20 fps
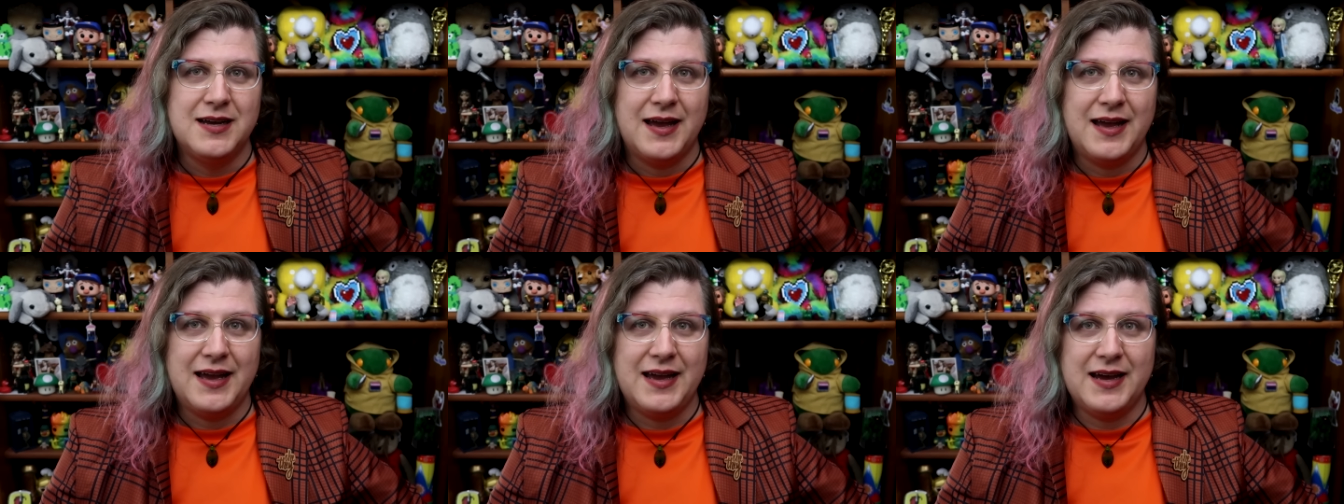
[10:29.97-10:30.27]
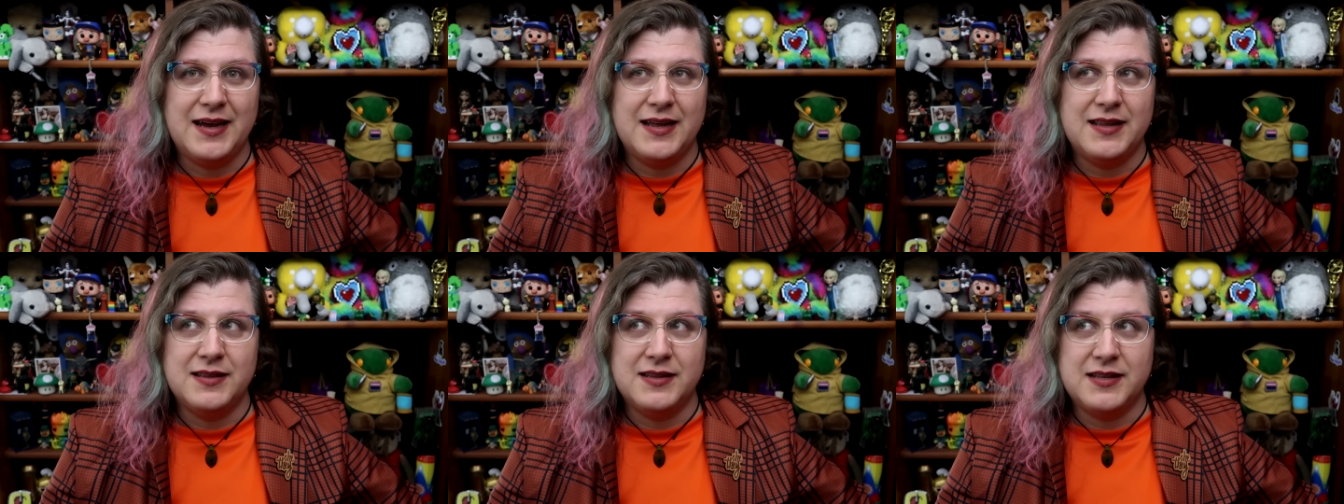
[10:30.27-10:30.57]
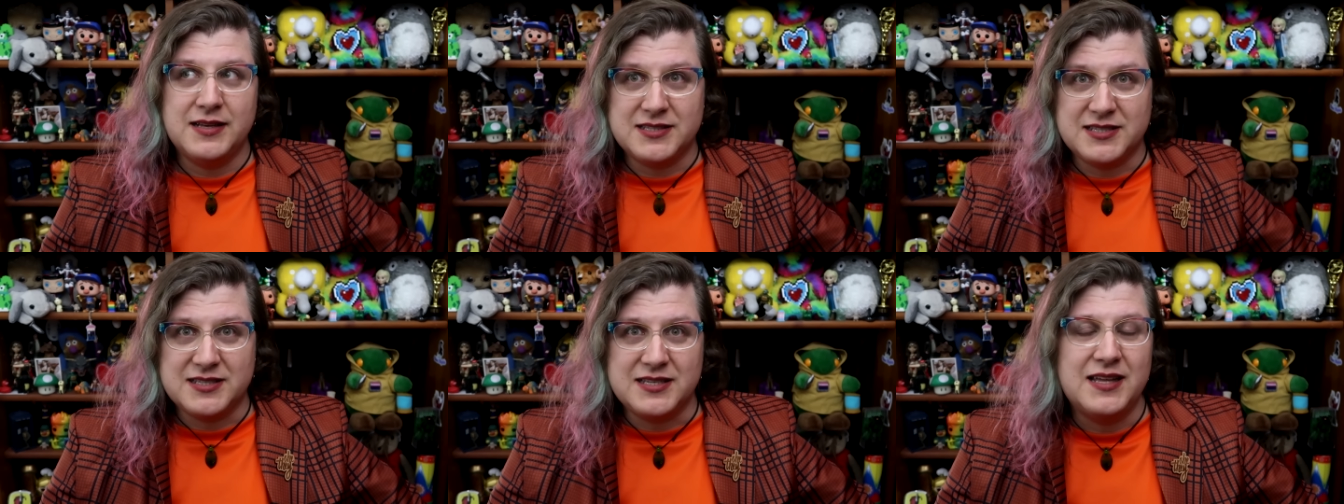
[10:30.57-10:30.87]
and
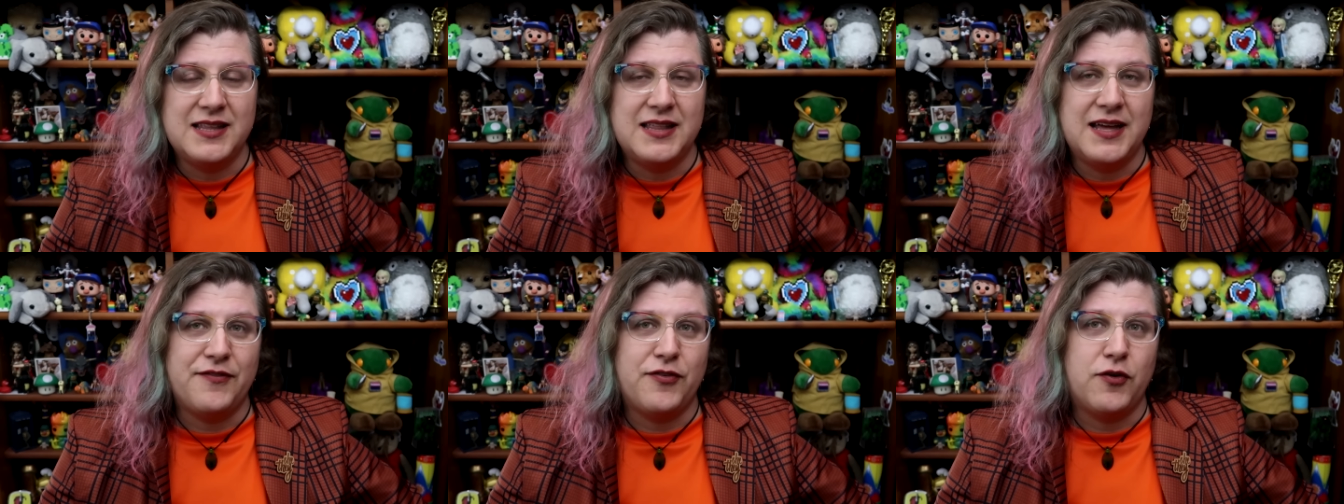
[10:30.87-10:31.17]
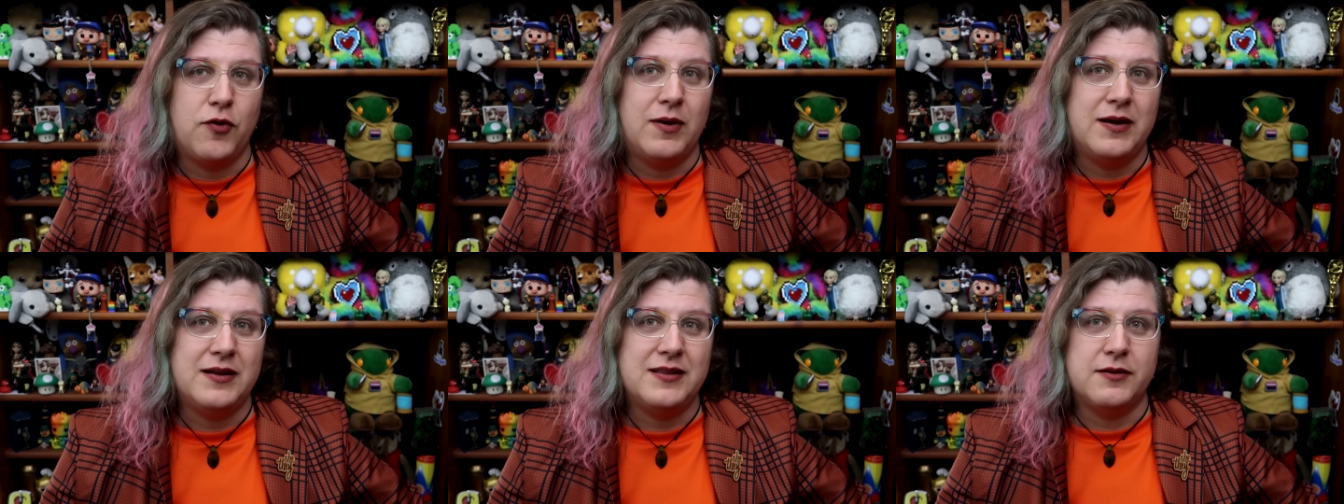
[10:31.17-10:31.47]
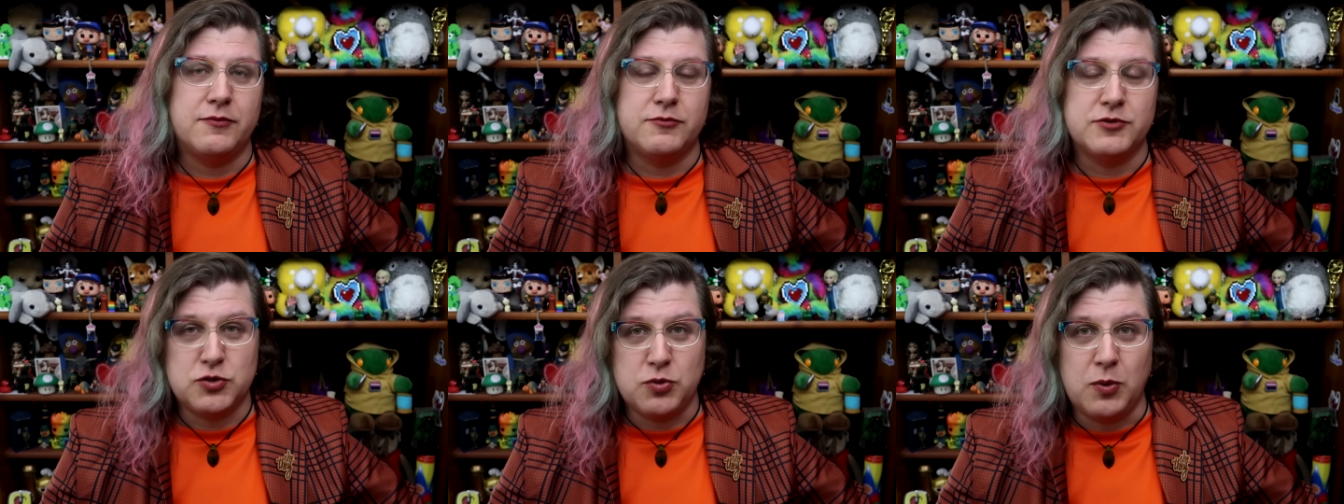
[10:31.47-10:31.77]
it stayed that for a while.
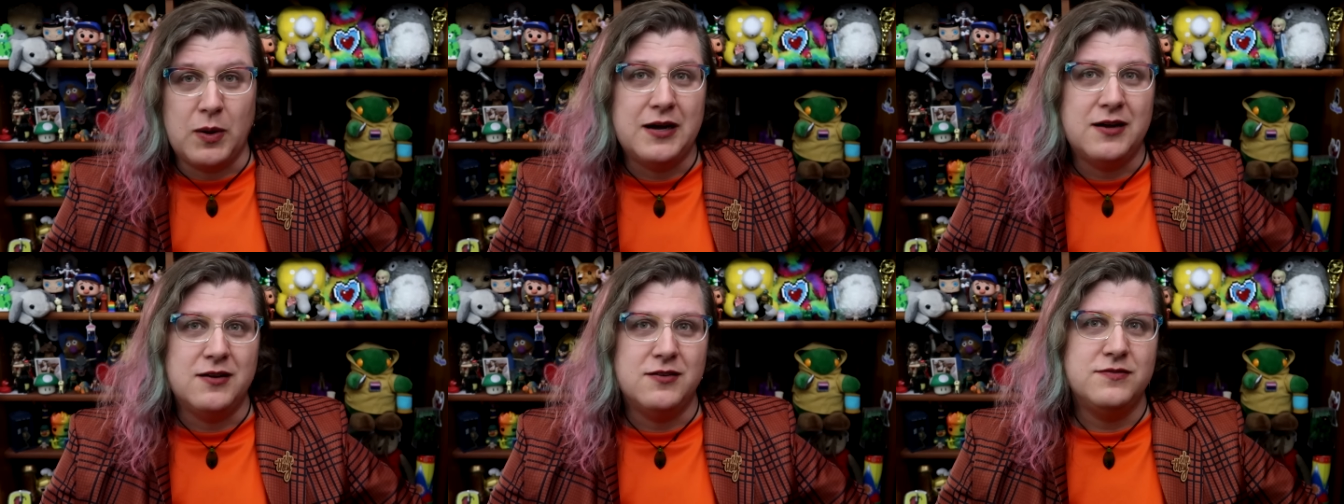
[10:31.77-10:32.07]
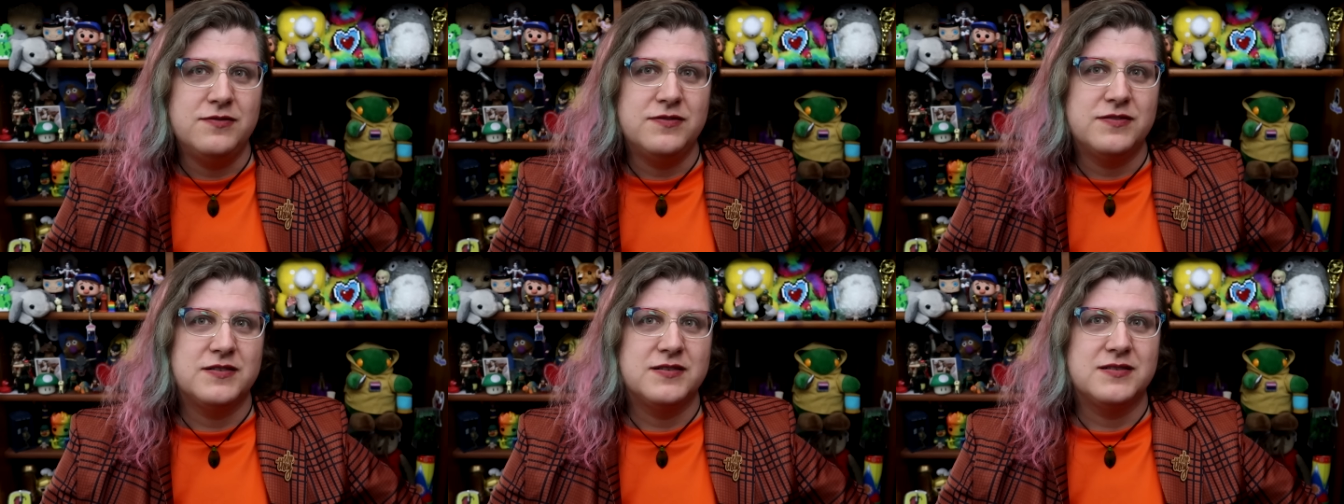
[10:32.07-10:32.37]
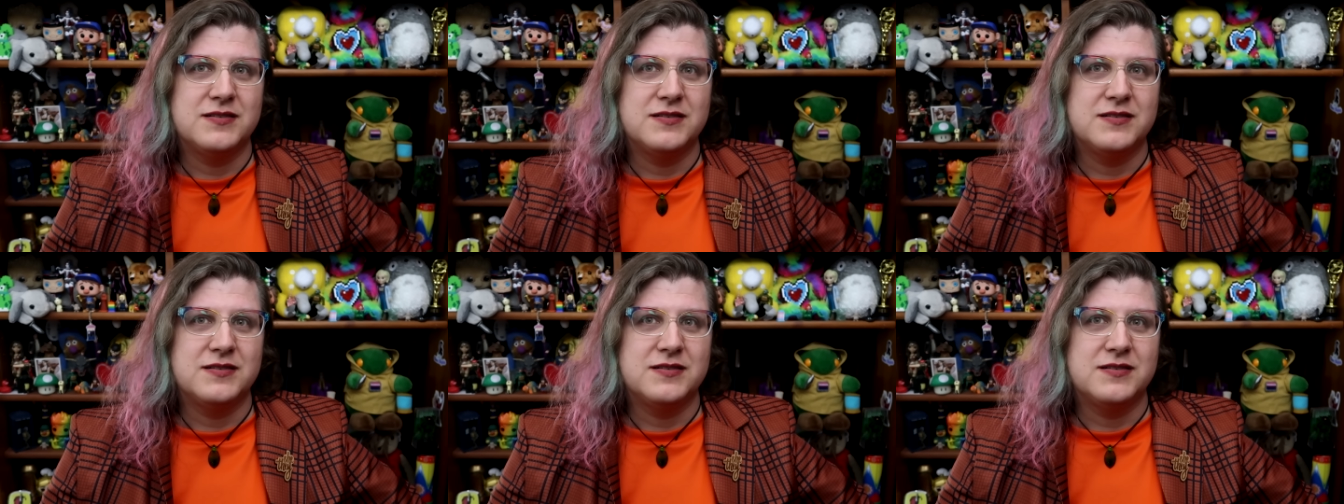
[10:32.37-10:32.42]
Then it was twelve,